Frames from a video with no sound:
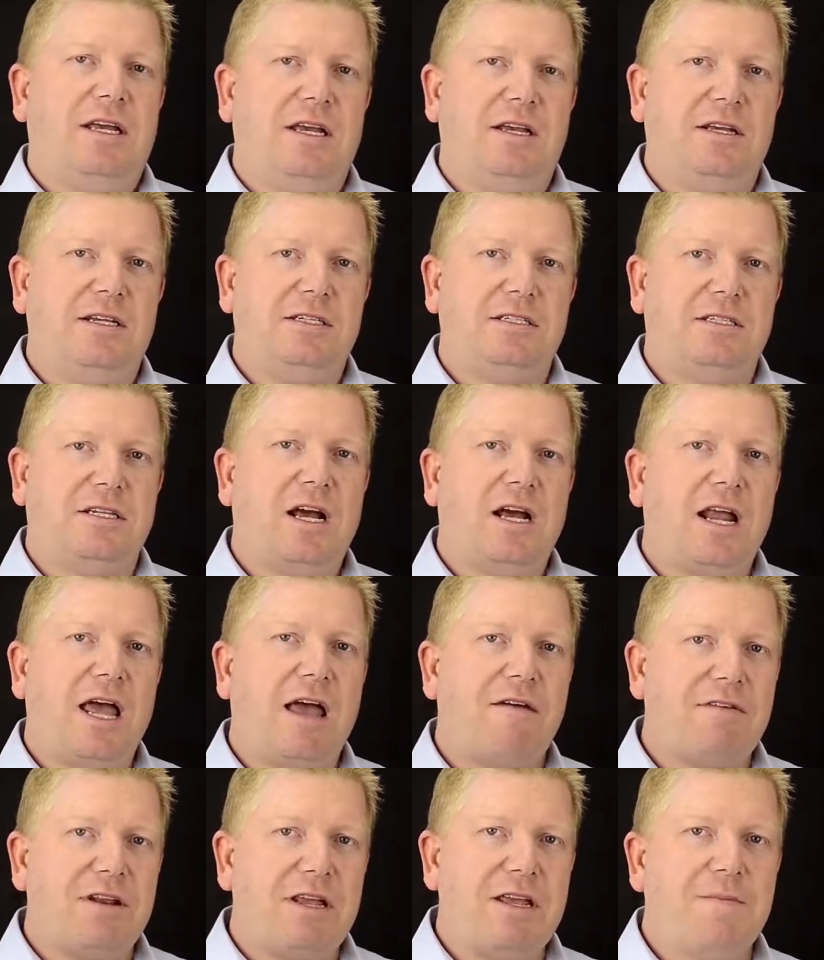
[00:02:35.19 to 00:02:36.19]
is going to
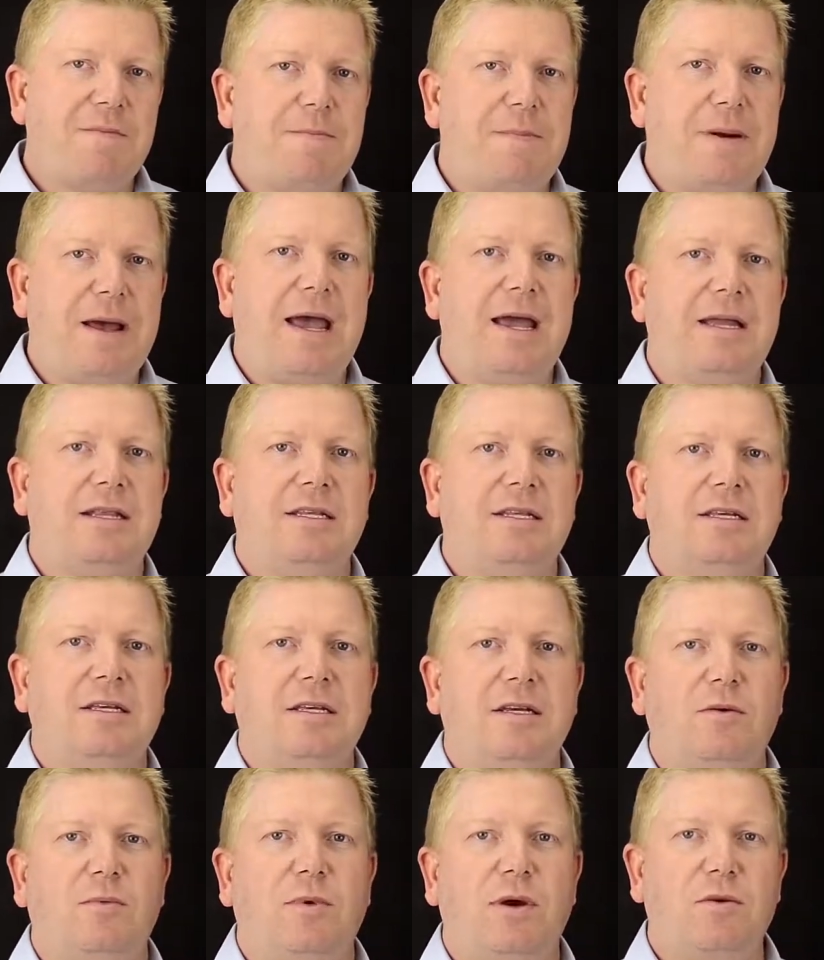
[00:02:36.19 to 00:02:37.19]
have an impact,
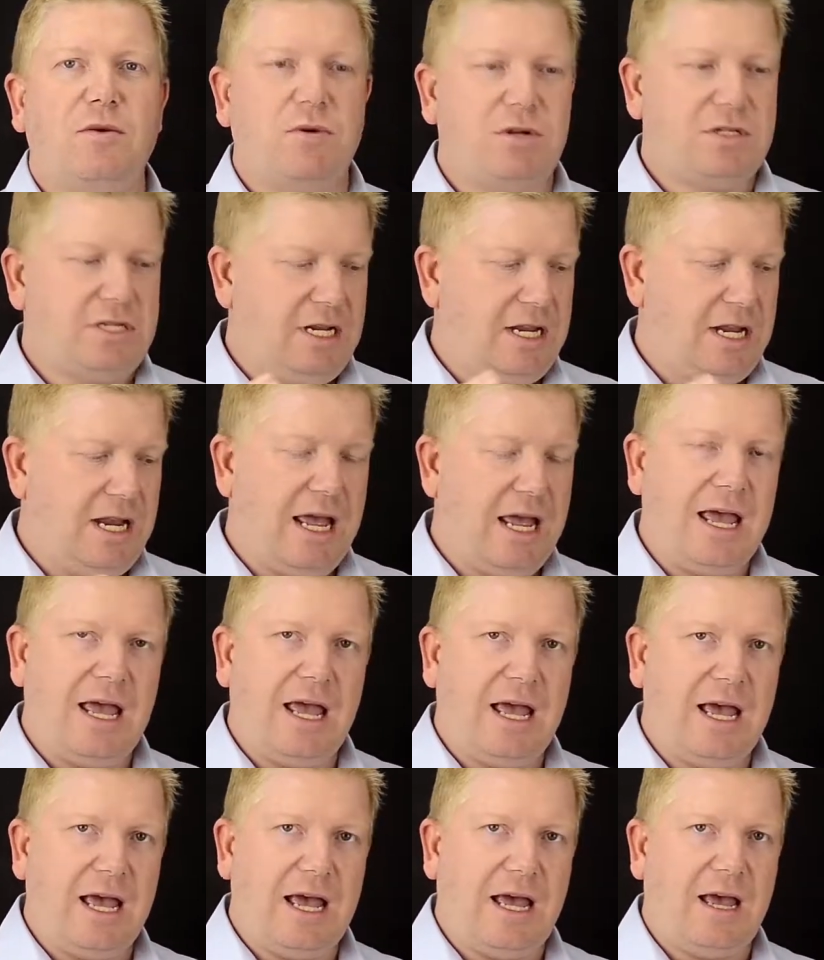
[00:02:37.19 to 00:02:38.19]
whether it's in
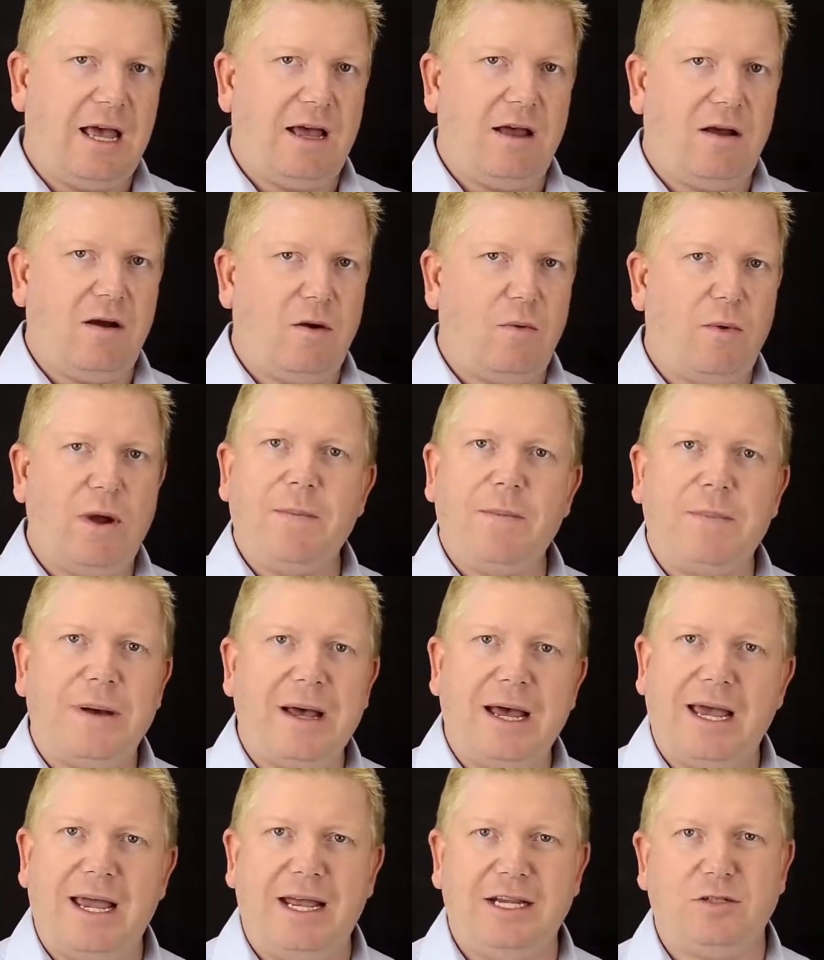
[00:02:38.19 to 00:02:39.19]
a web
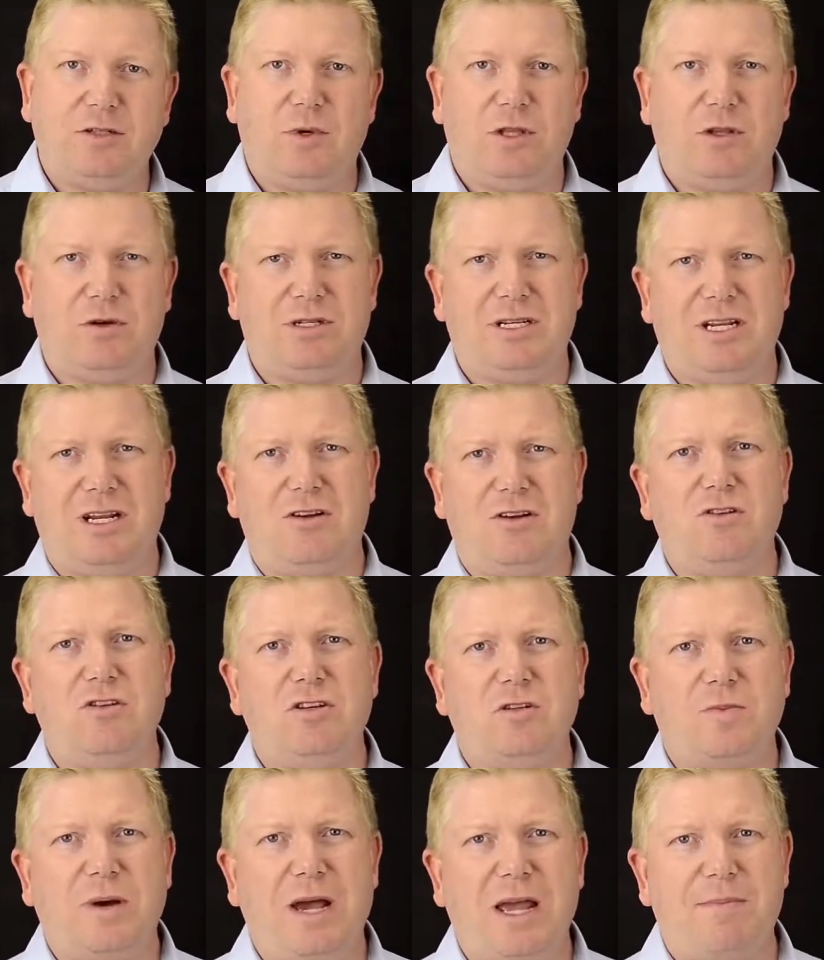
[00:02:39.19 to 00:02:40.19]
page, whether it's in a
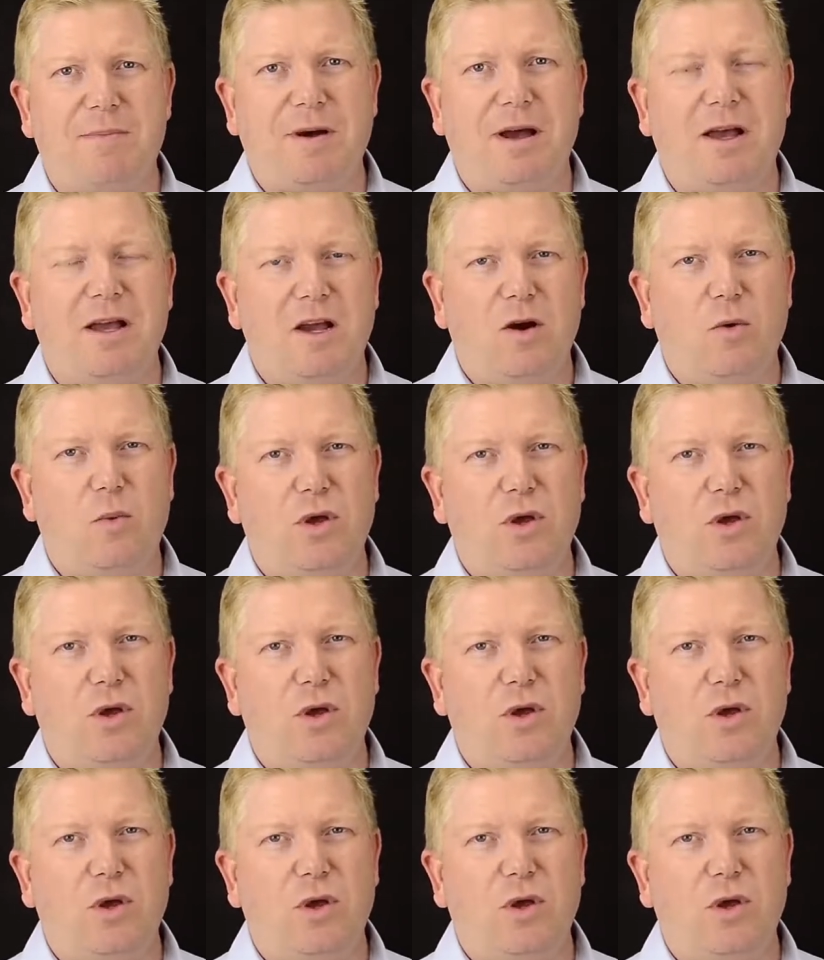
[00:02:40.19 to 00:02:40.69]
newspaper,